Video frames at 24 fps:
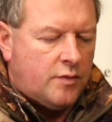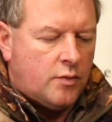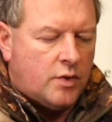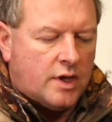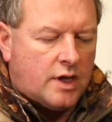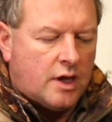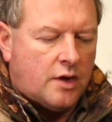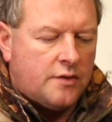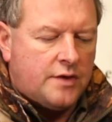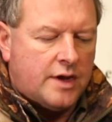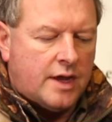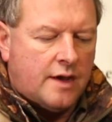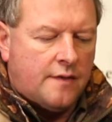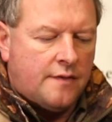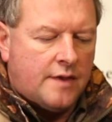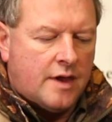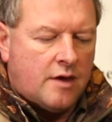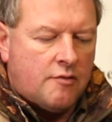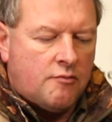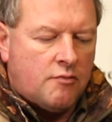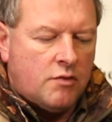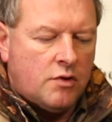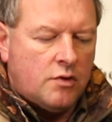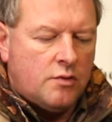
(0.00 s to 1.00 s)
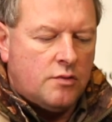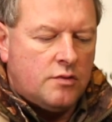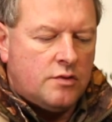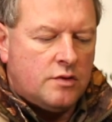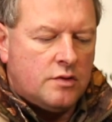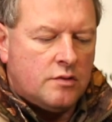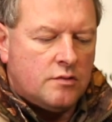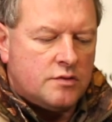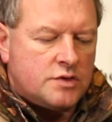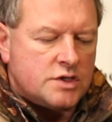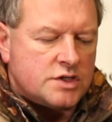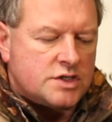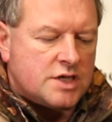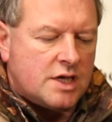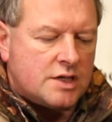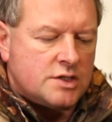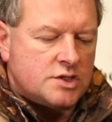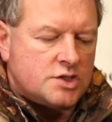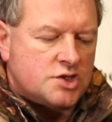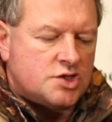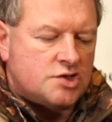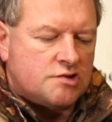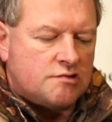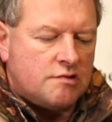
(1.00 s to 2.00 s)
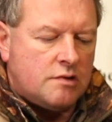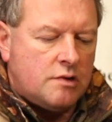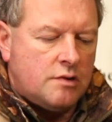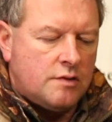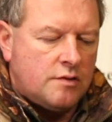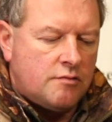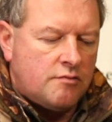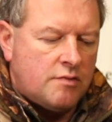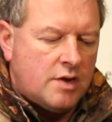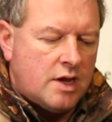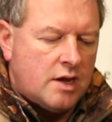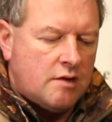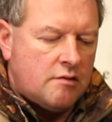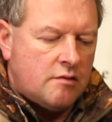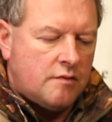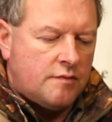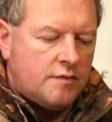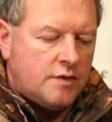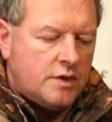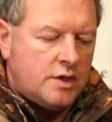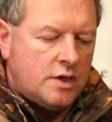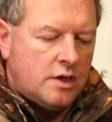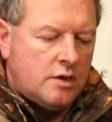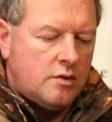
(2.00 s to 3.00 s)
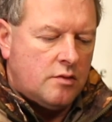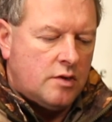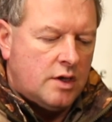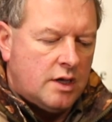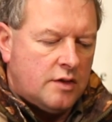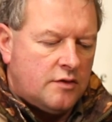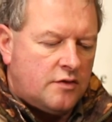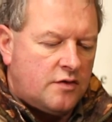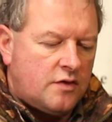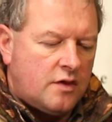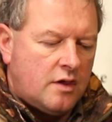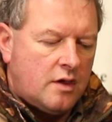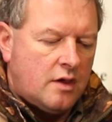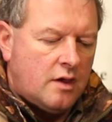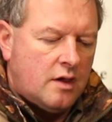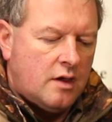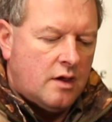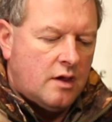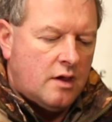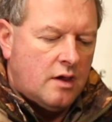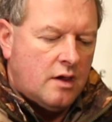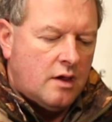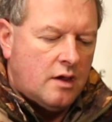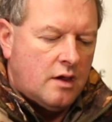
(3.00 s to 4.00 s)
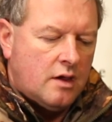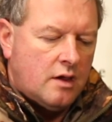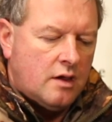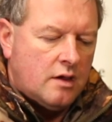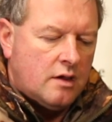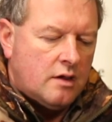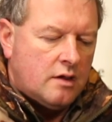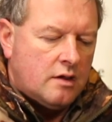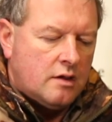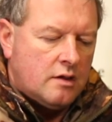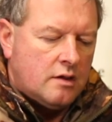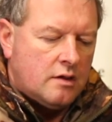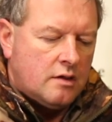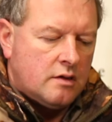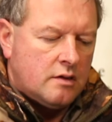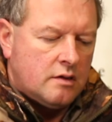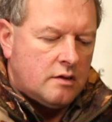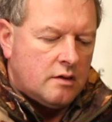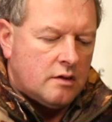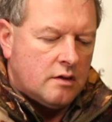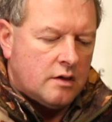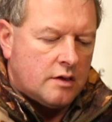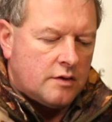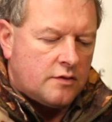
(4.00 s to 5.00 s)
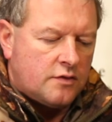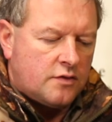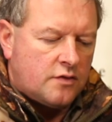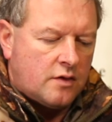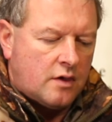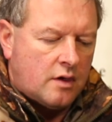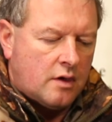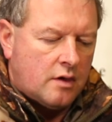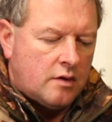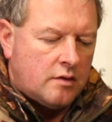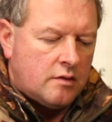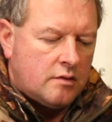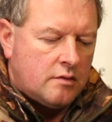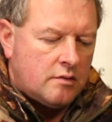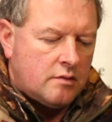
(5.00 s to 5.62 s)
you want to go down that route, you'll just unscrew the rear of the unit, like so.